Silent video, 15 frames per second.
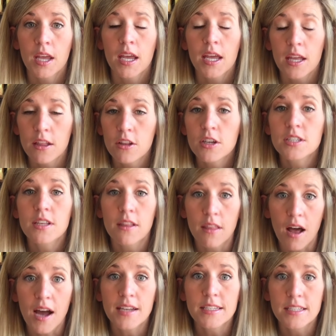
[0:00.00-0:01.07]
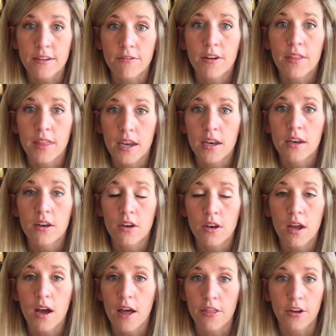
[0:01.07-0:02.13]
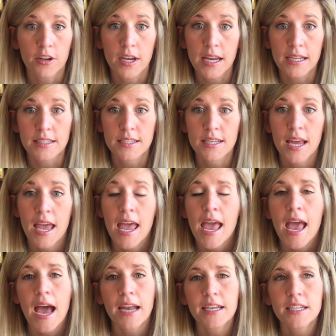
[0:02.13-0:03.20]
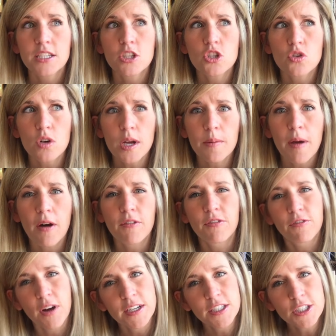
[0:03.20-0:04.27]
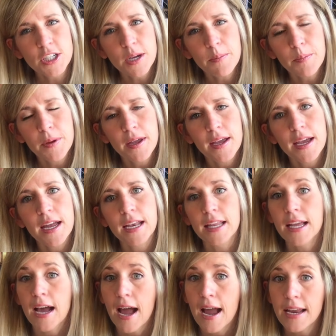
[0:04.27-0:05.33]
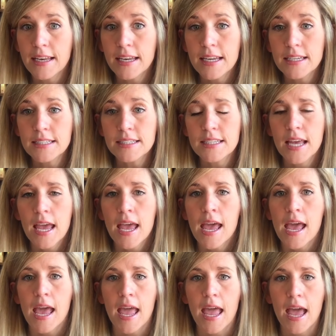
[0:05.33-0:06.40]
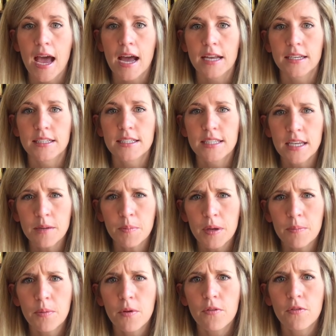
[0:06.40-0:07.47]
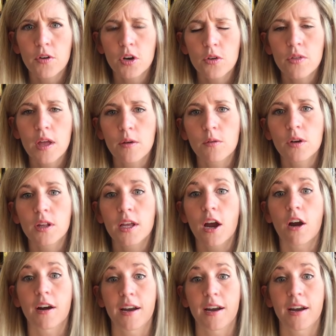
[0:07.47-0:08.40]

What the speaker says: He looks a lot different than other kids. And it's a story about friendship and kindness and seeing people for who they really are